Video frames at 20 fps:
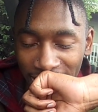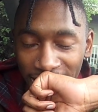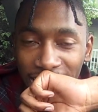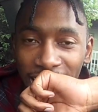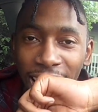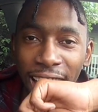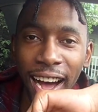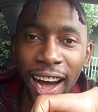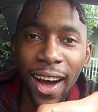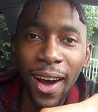
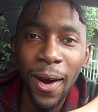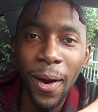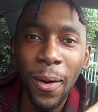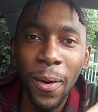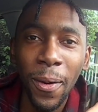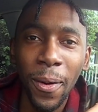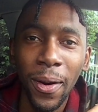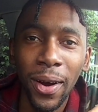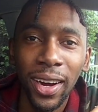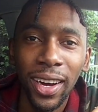
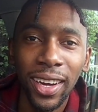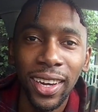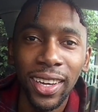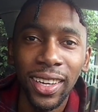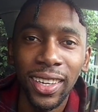Yo!